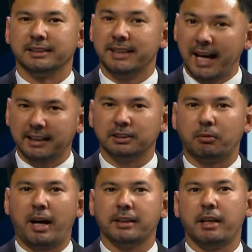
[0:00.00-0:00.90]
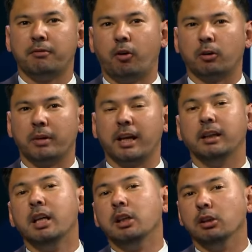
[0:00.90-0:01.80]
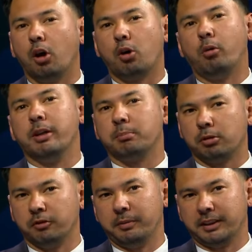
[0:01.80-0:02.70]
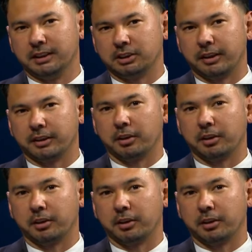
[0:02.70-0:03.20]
That is why they form a local improvement district.